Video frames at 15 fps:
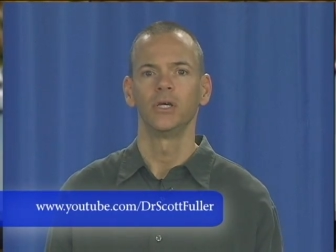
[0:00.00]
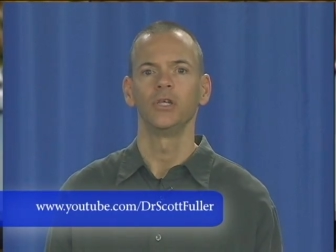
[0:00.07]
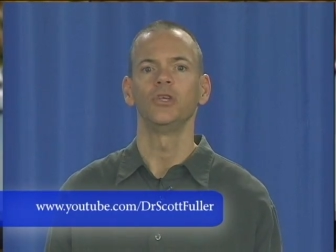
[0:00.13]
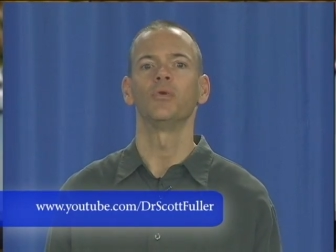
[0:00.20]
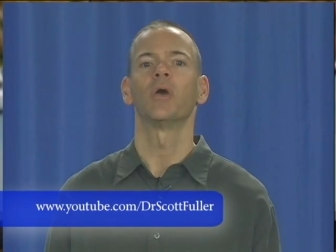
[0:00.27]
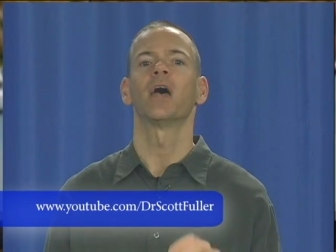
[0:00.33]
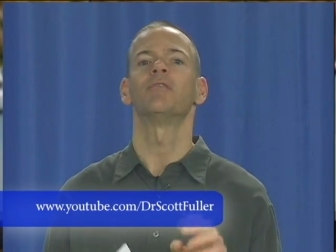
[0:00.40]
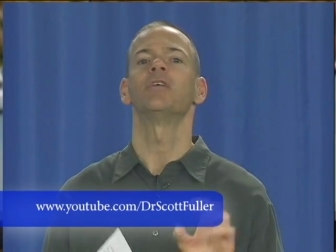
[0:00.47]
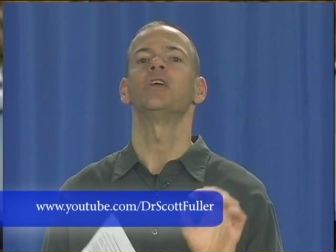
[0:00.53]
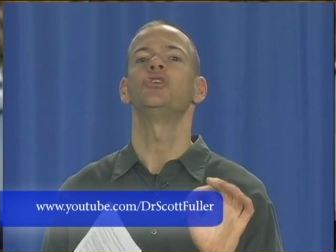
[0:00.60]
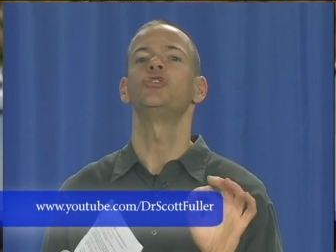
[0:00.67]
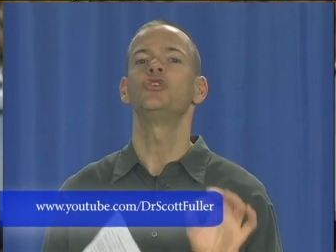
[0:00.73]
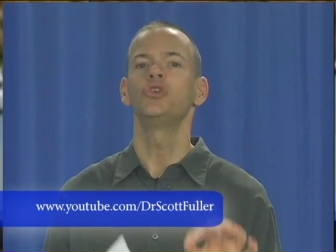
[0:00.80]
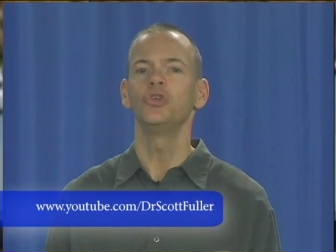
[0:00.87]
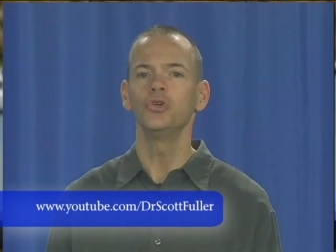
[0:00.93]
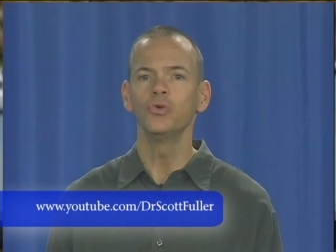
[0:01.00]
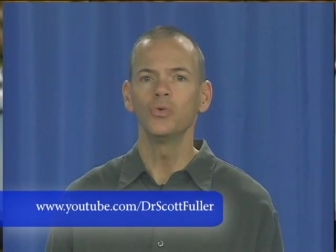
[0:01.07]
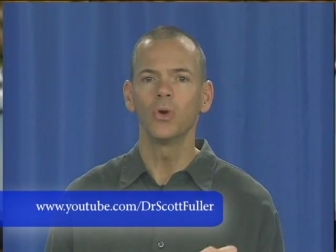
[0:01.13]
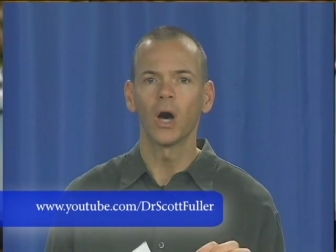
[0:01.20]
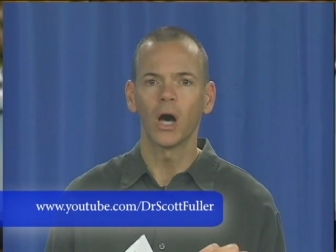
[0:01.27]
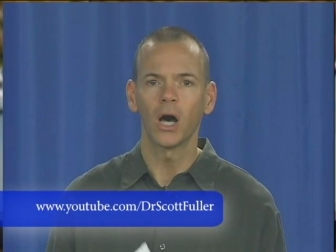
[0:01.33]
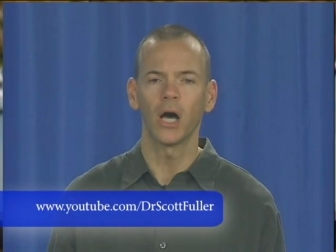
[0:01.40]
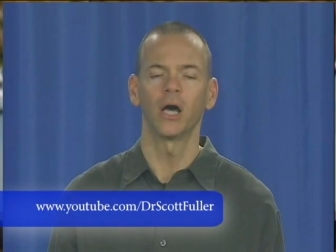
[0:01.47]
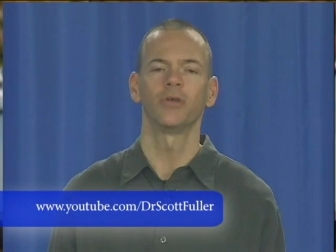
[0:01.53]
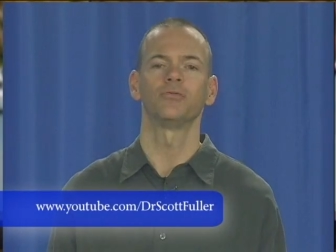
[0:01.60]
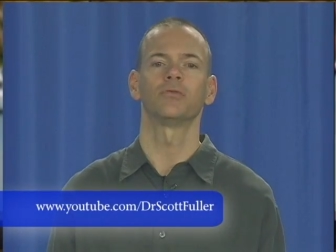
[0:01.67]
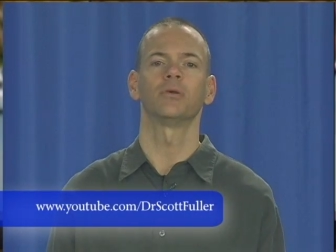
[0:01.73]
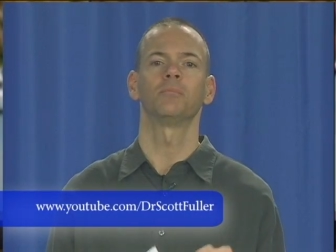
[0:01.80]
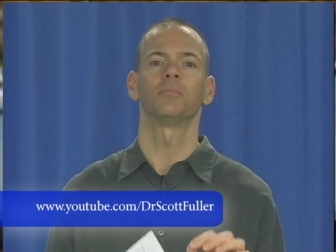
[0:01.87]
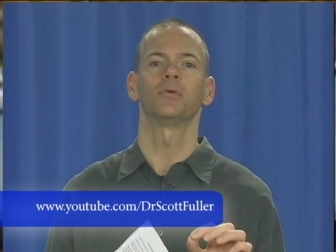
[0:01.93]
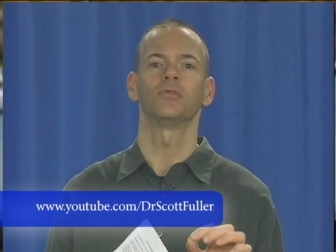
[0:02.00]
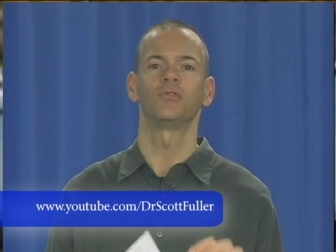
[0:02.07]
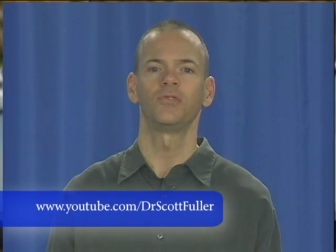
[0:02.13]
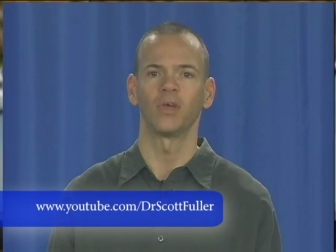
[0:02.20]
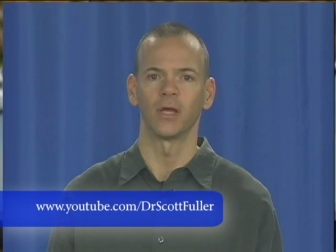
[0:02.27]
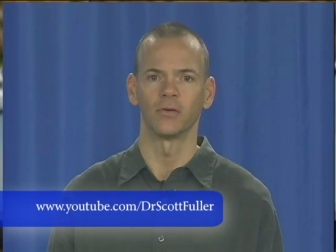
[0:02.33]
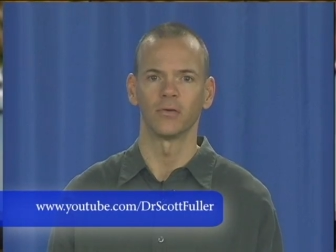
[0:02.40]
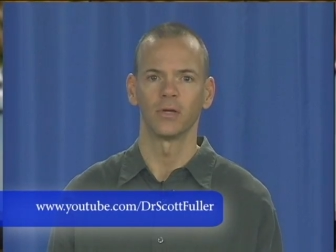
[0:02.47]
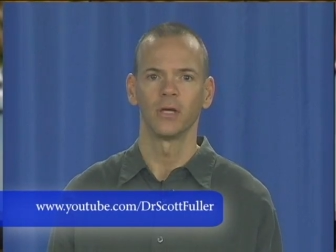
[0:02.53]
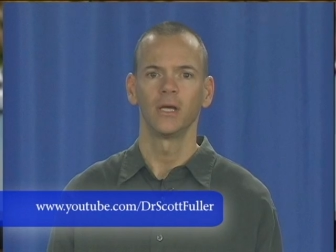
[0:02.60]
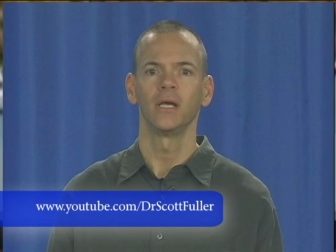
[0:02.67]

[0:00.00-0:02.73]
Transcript: you have a two hundred percent